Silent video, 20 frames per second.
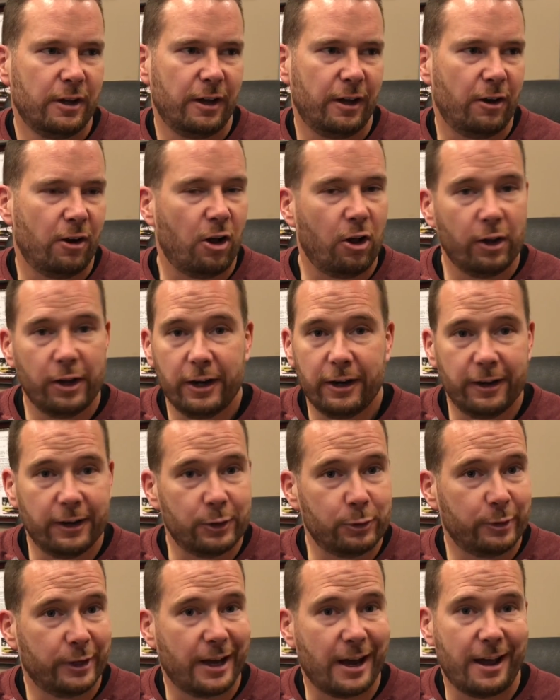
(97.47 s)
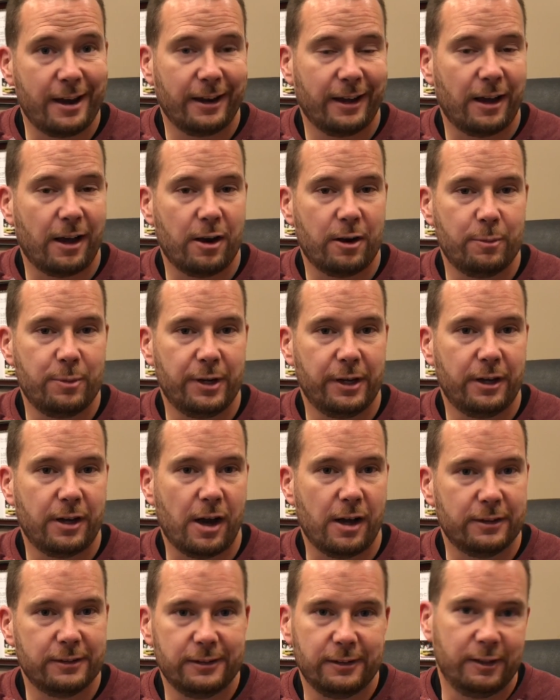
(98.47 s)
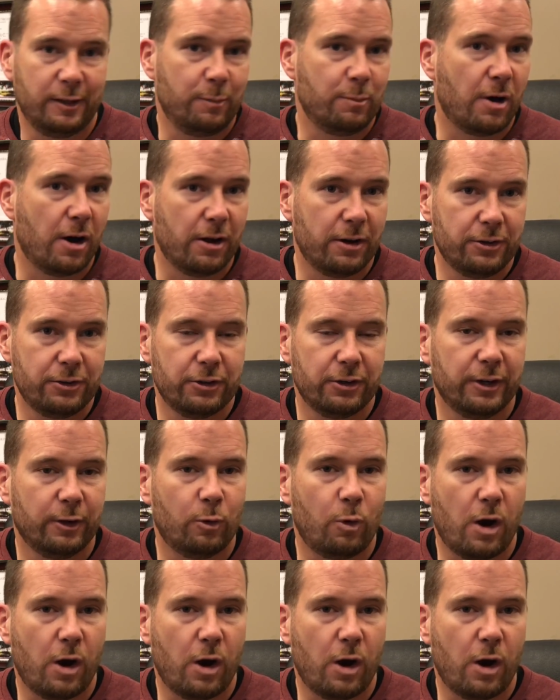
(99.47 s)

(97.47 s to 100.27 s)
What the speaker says: in all areas, we kind of got to be constantly monitoring,